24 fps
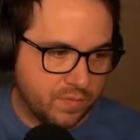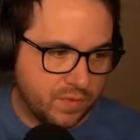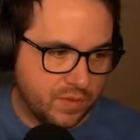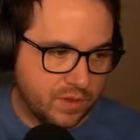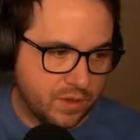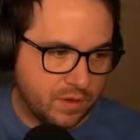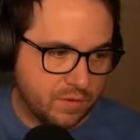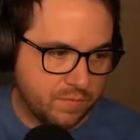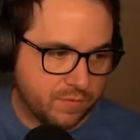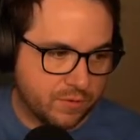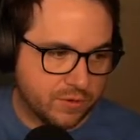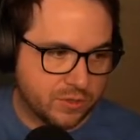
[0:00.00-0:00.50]

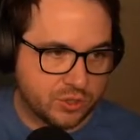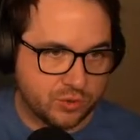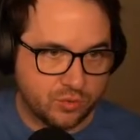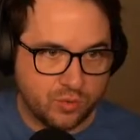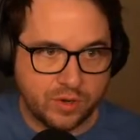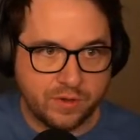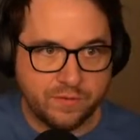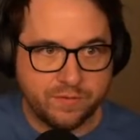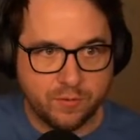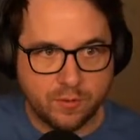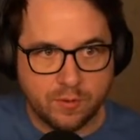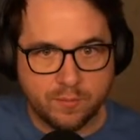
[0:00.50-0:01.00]
first
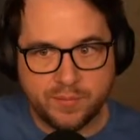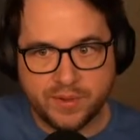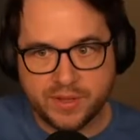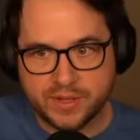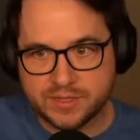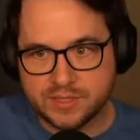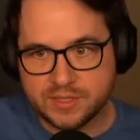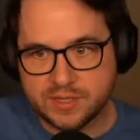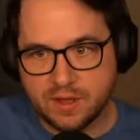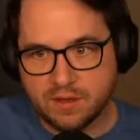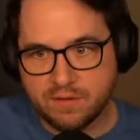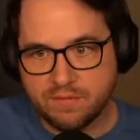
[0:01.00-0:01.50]
24
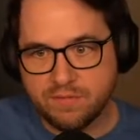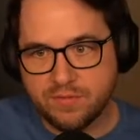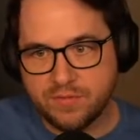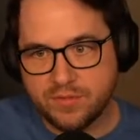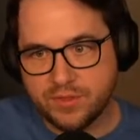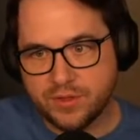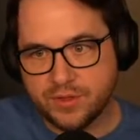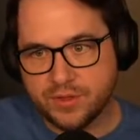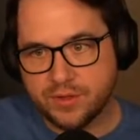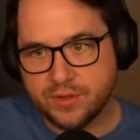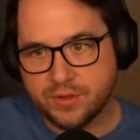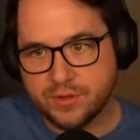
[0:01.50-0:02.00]
bits of
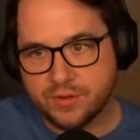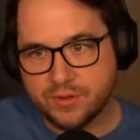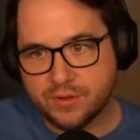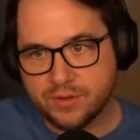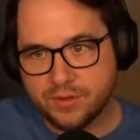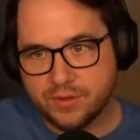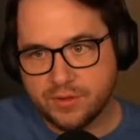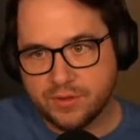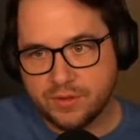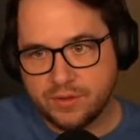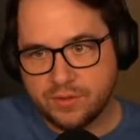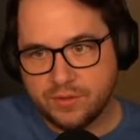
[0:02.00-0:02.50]

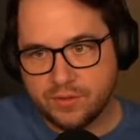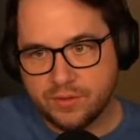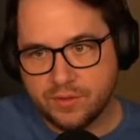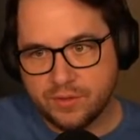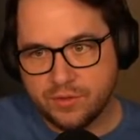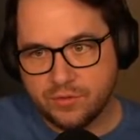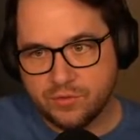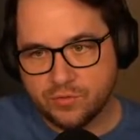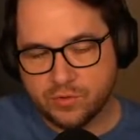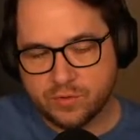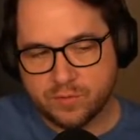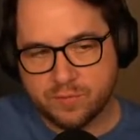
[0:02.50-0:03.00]
you
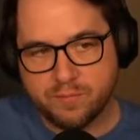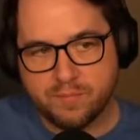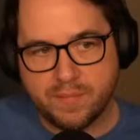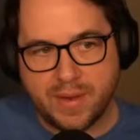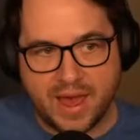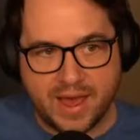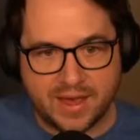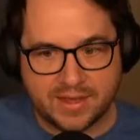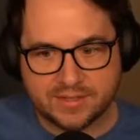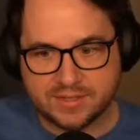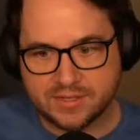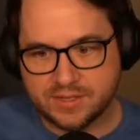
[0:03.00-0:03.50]
sort of
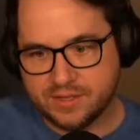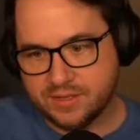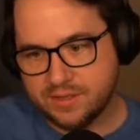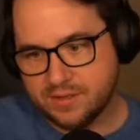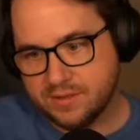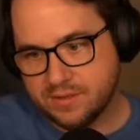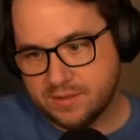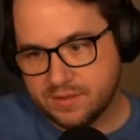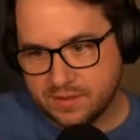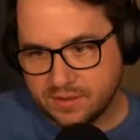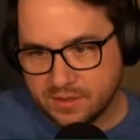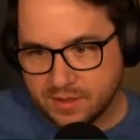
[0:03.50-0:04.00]
mask
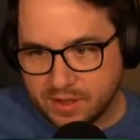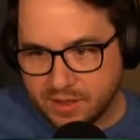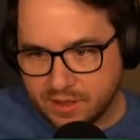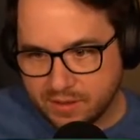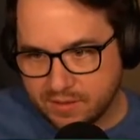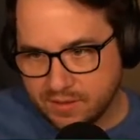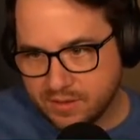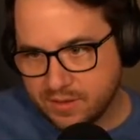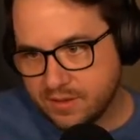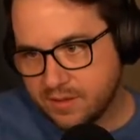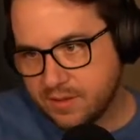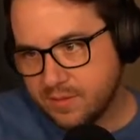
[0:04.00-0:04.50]

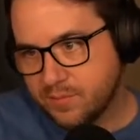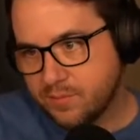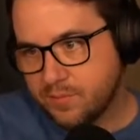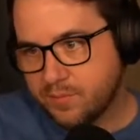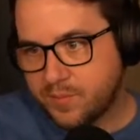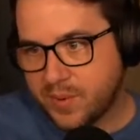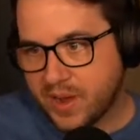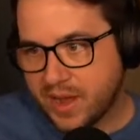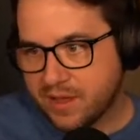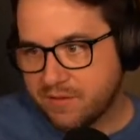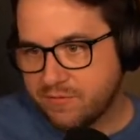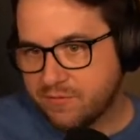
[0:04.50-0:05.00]

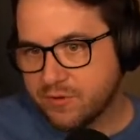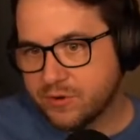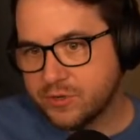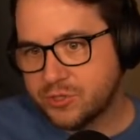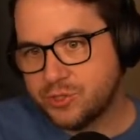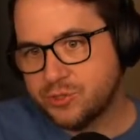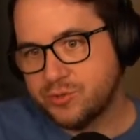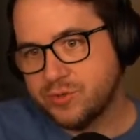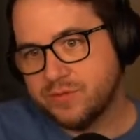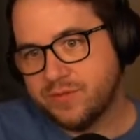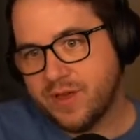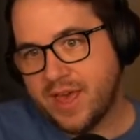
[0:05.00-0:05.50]
by
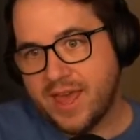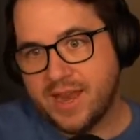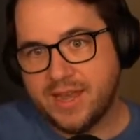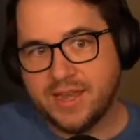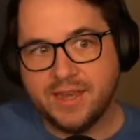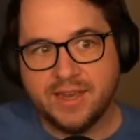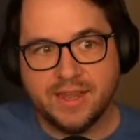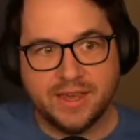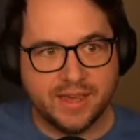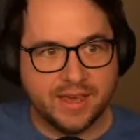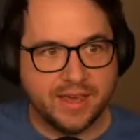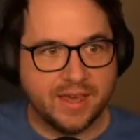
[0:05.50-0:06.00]
virtue of
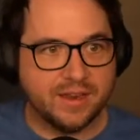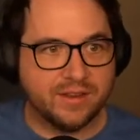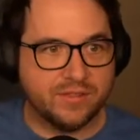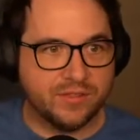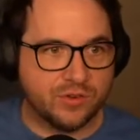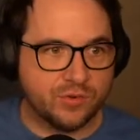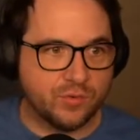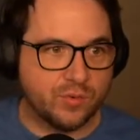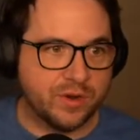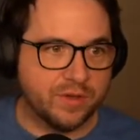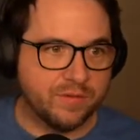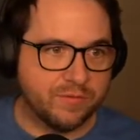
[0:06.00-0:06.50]
ending at the
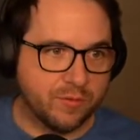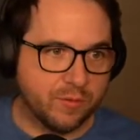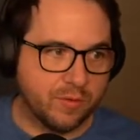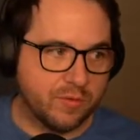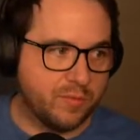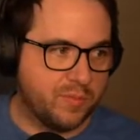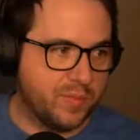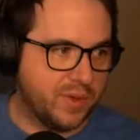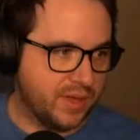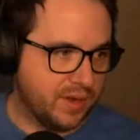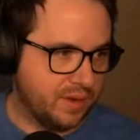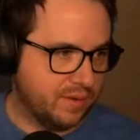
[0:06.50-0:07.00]
24th
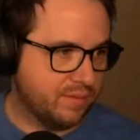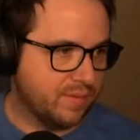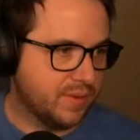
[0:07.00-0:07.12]
bit,